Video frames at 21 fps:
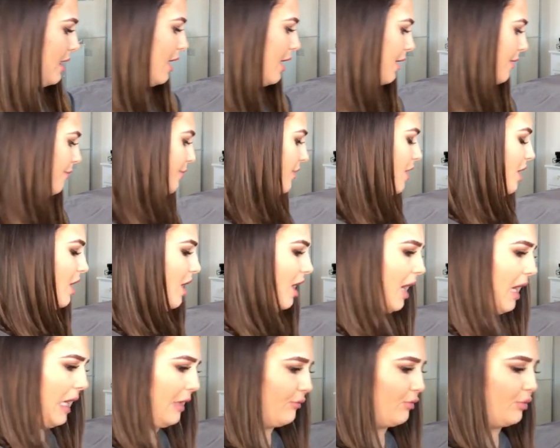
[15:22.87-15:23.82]

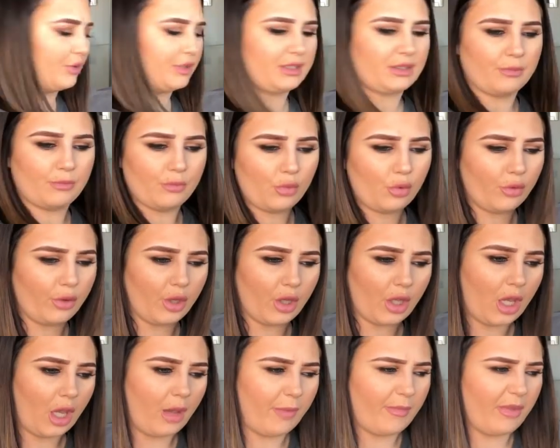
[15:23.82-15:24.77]
I've got some more that are
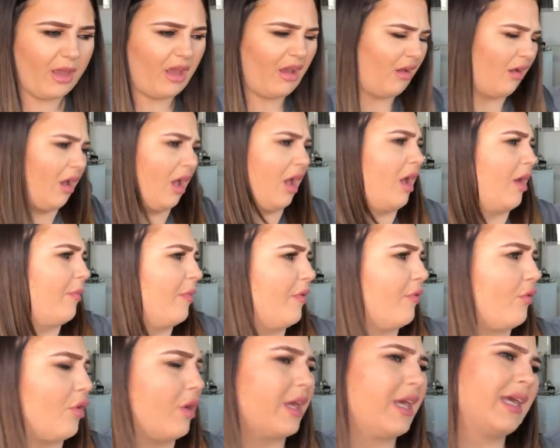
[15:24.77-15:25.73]
coming.
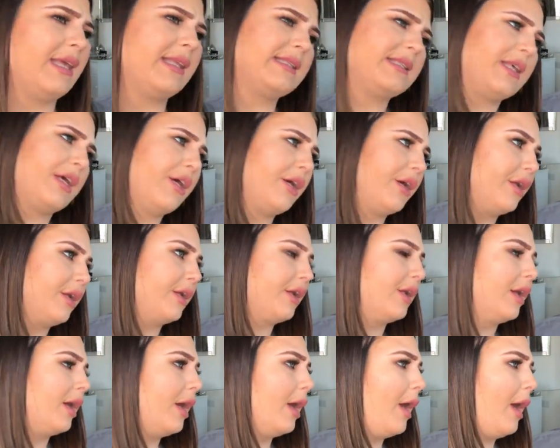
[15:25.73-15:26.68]
I've got
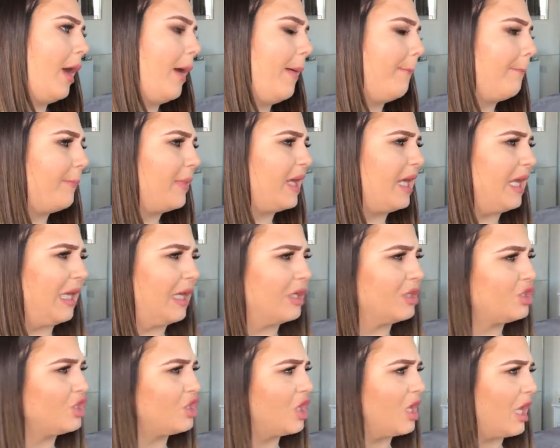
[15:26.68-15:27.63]
Kitten,
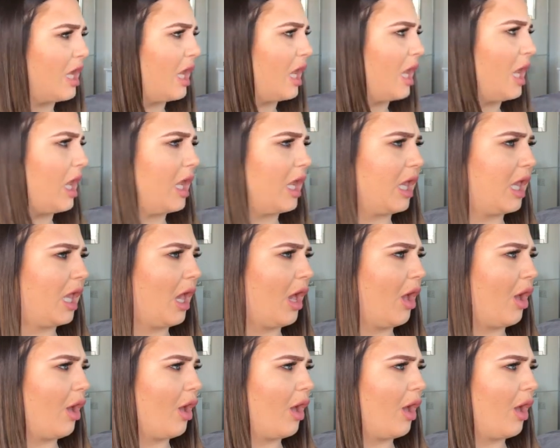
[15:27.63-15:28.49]
Peachy,